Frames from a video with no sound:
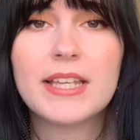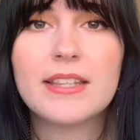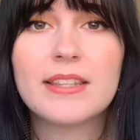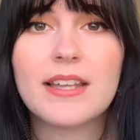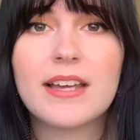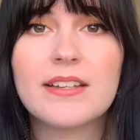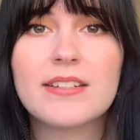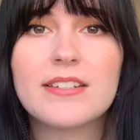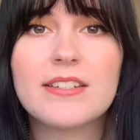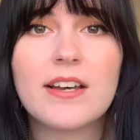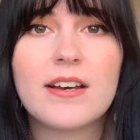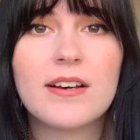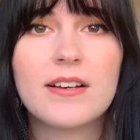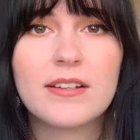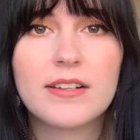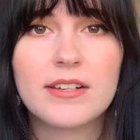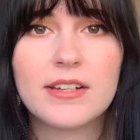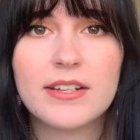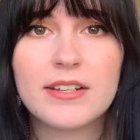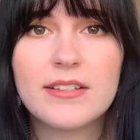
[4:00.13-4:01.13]
that
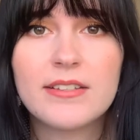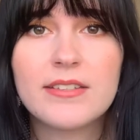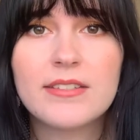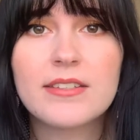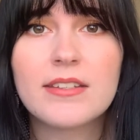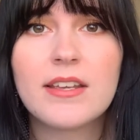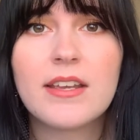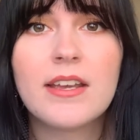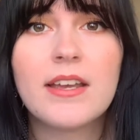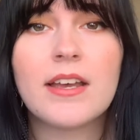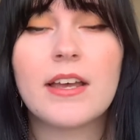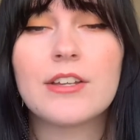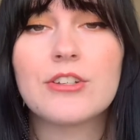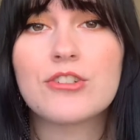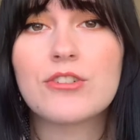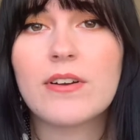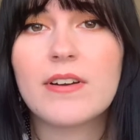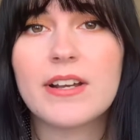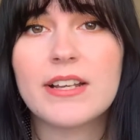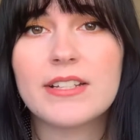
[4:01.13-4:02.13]
darkness and
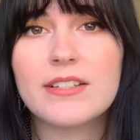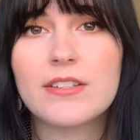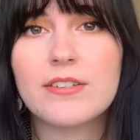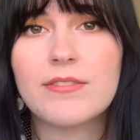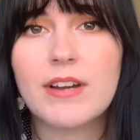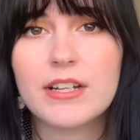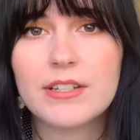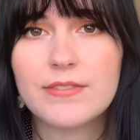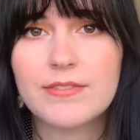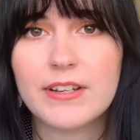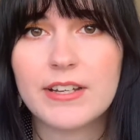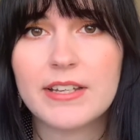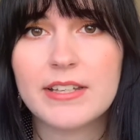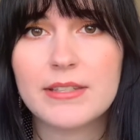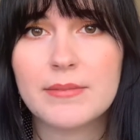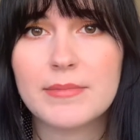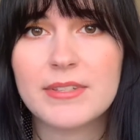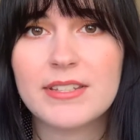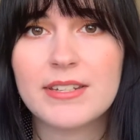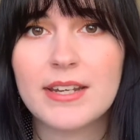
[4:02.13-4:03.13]
trying to rectify
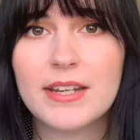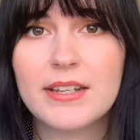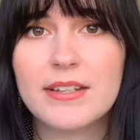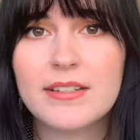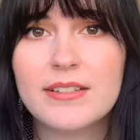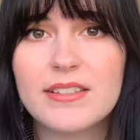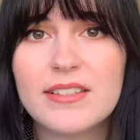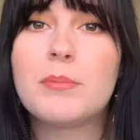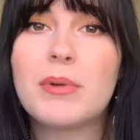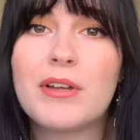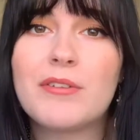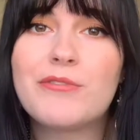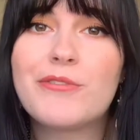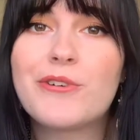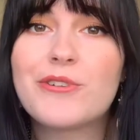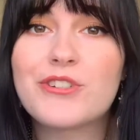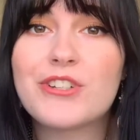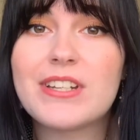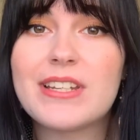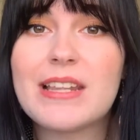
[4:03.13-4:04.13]
his mistakes, but
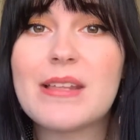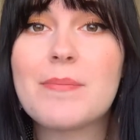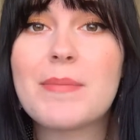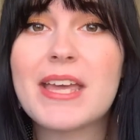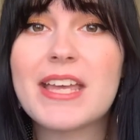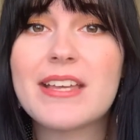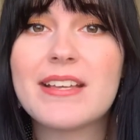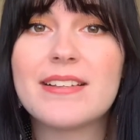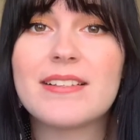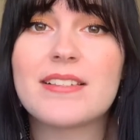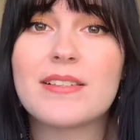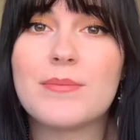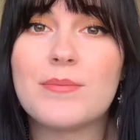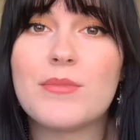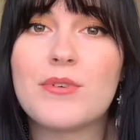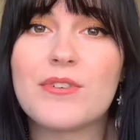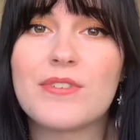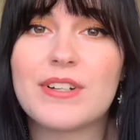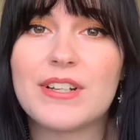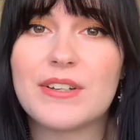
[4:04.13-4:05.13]
unfortunately making some
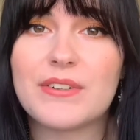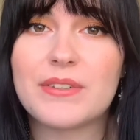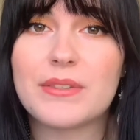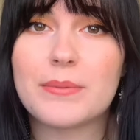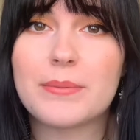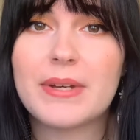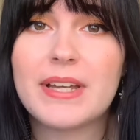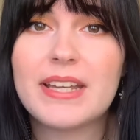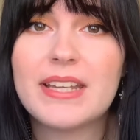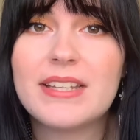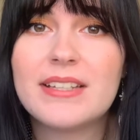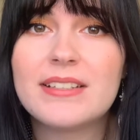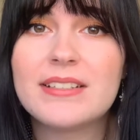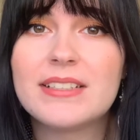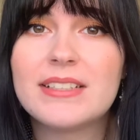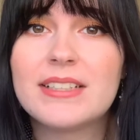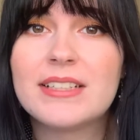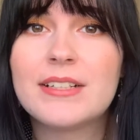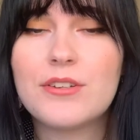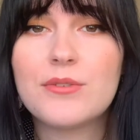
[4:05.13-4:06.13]
more along the way.
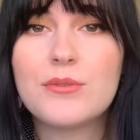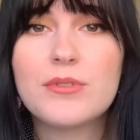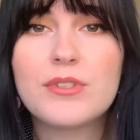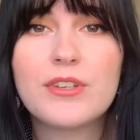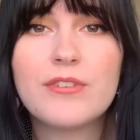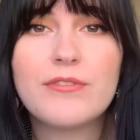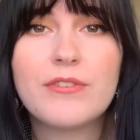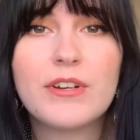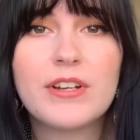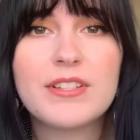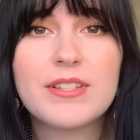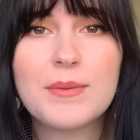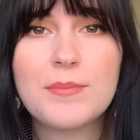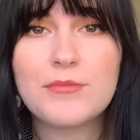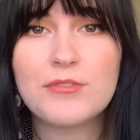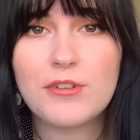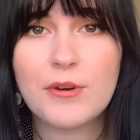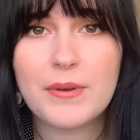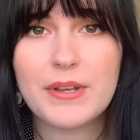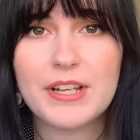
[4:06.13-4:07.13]
Also follows him
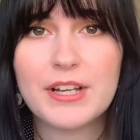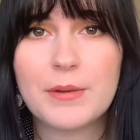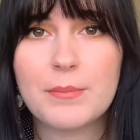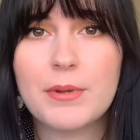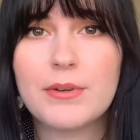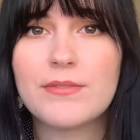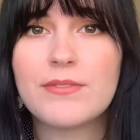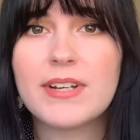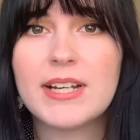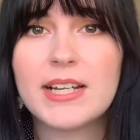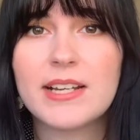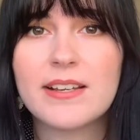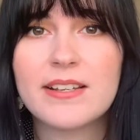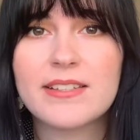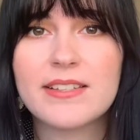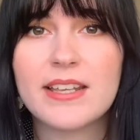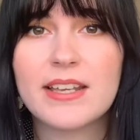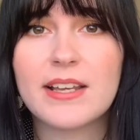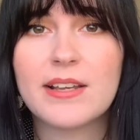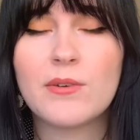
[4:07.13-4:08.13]
growing up and
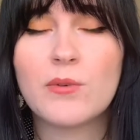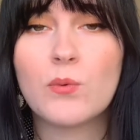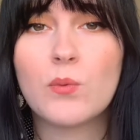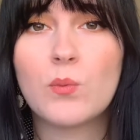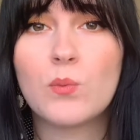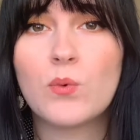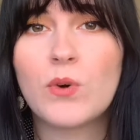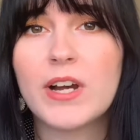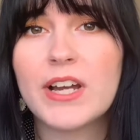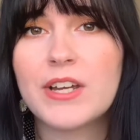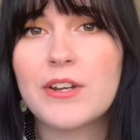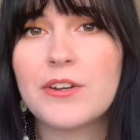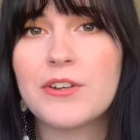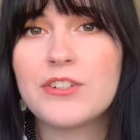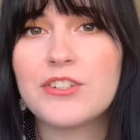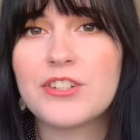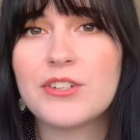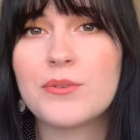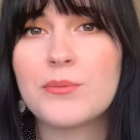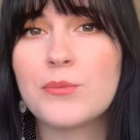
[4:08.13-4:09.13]
realising why
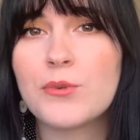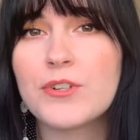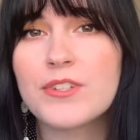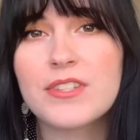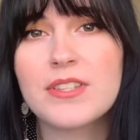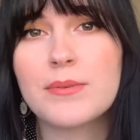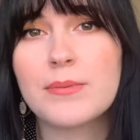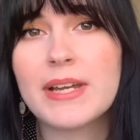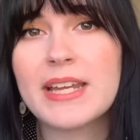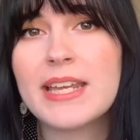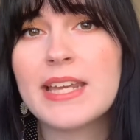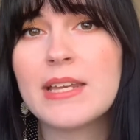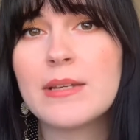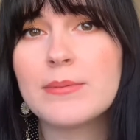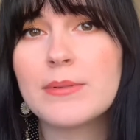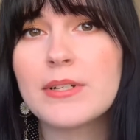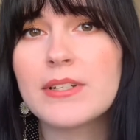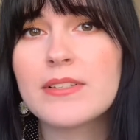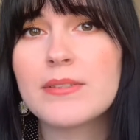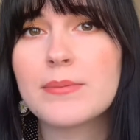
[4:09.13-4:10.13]
Guin was the way he
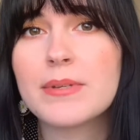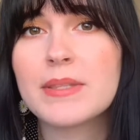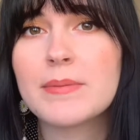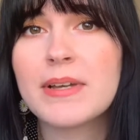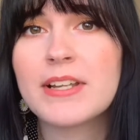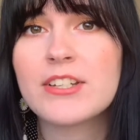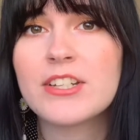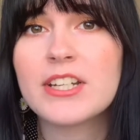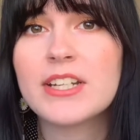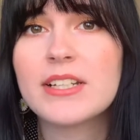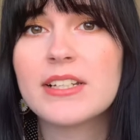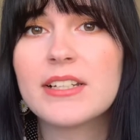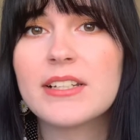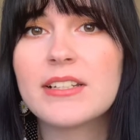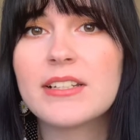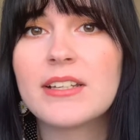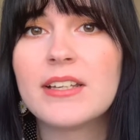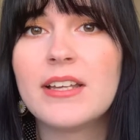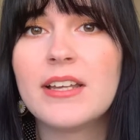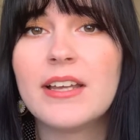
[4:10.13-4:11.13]
was with magic
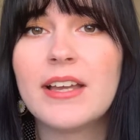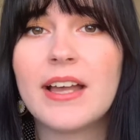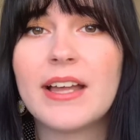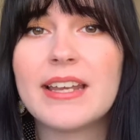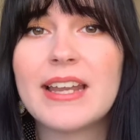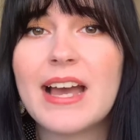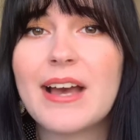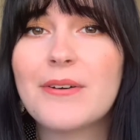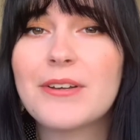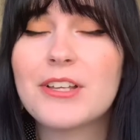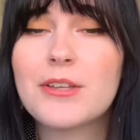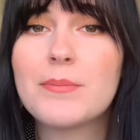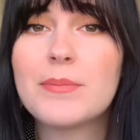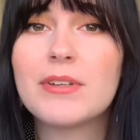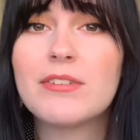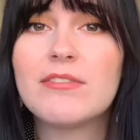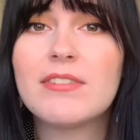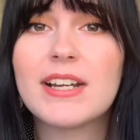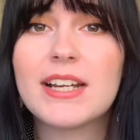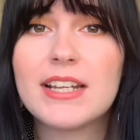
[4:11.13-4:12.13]
and how it can
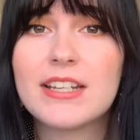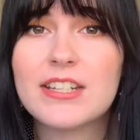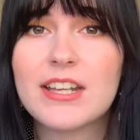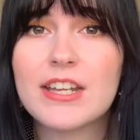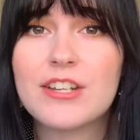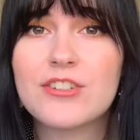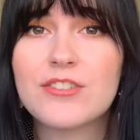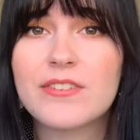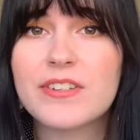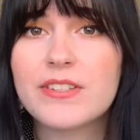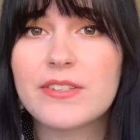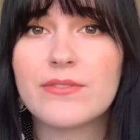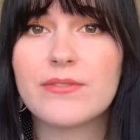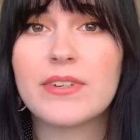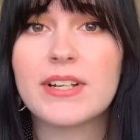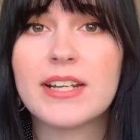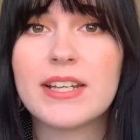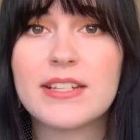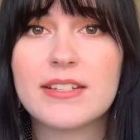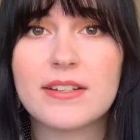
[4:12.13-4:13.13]
be really dangerous and
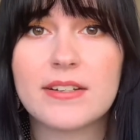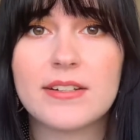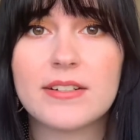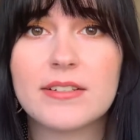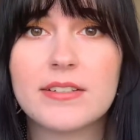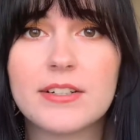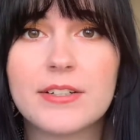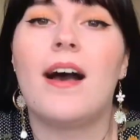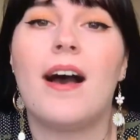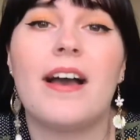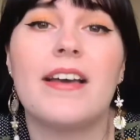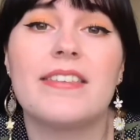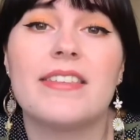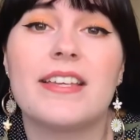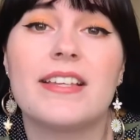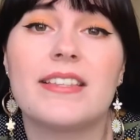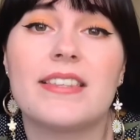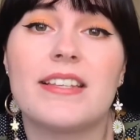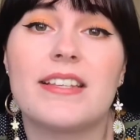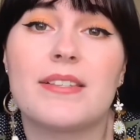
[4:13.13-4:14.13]
really dark. I
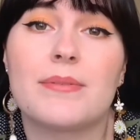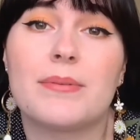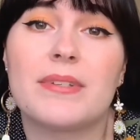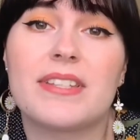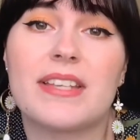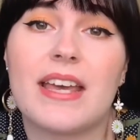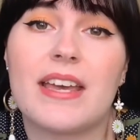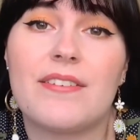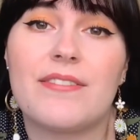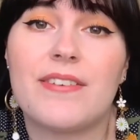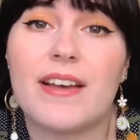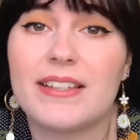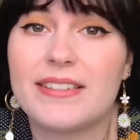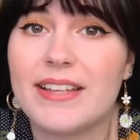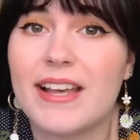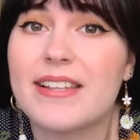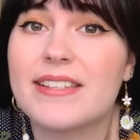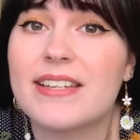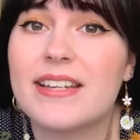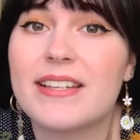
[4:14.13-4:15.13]
think this was a
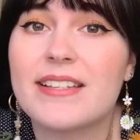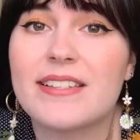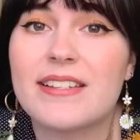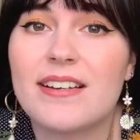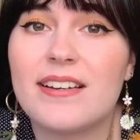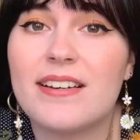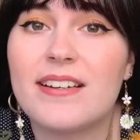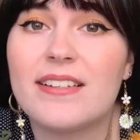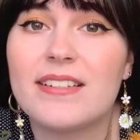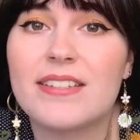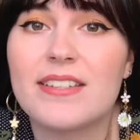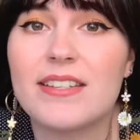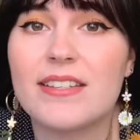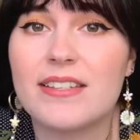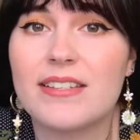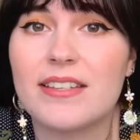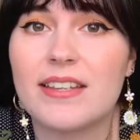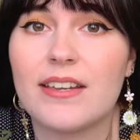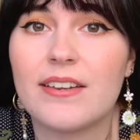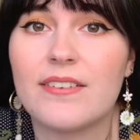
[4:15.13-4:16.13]
fantastic start to the
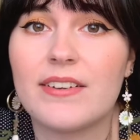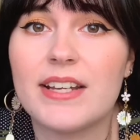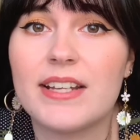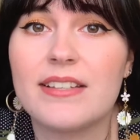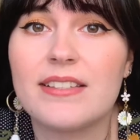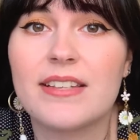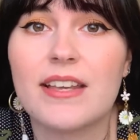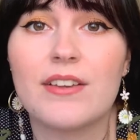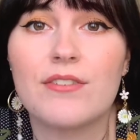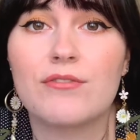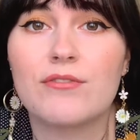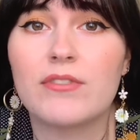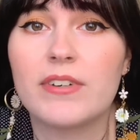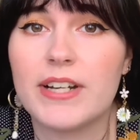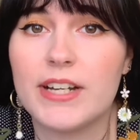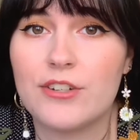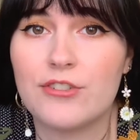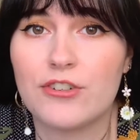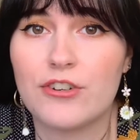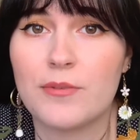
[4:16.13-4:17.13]
series. It
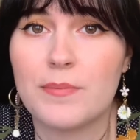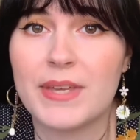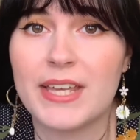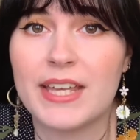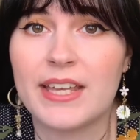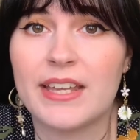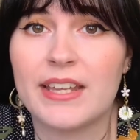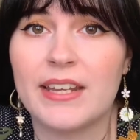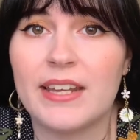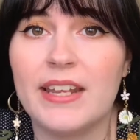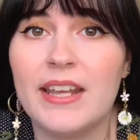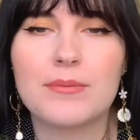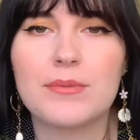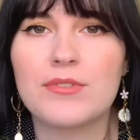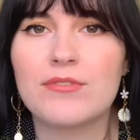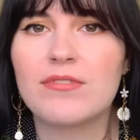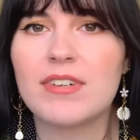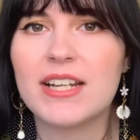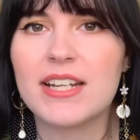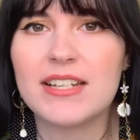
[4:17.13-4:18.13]
really drew me in. It
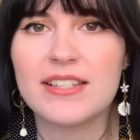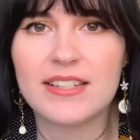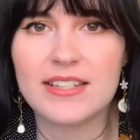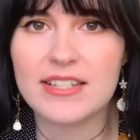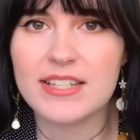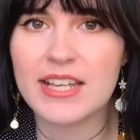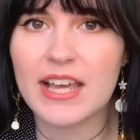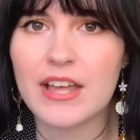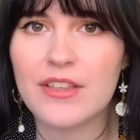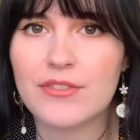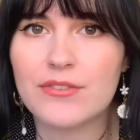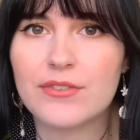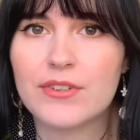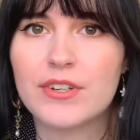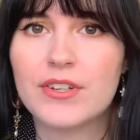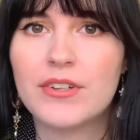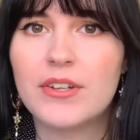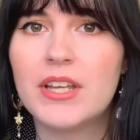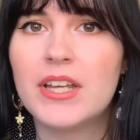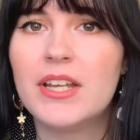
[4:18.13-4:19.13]
was really easy to get
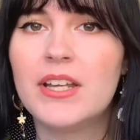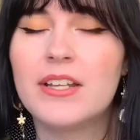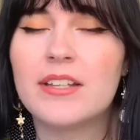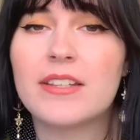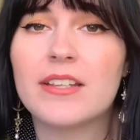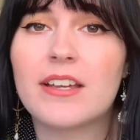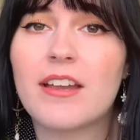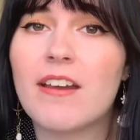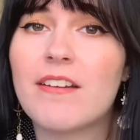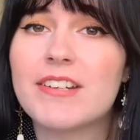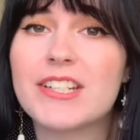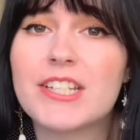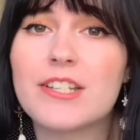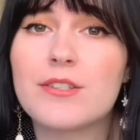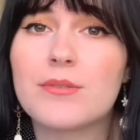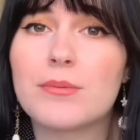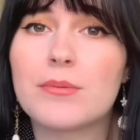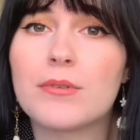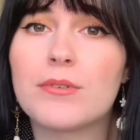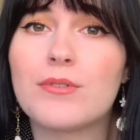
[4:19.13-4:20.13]
through. The
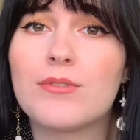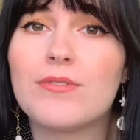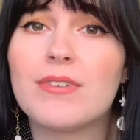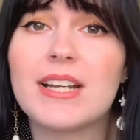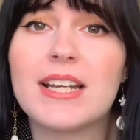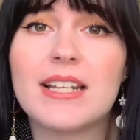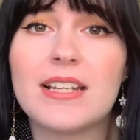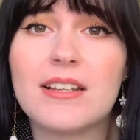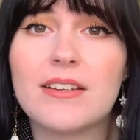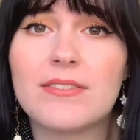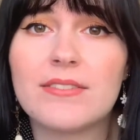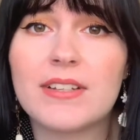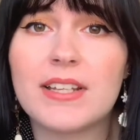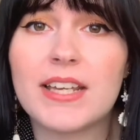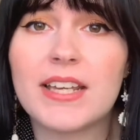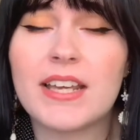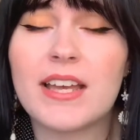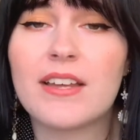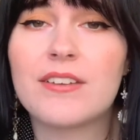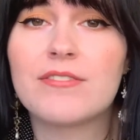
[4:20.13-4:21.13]
characters were all really
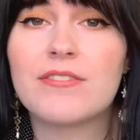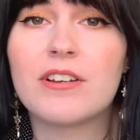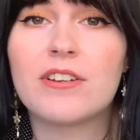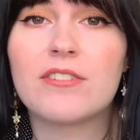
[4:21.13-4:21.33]
lovely and felt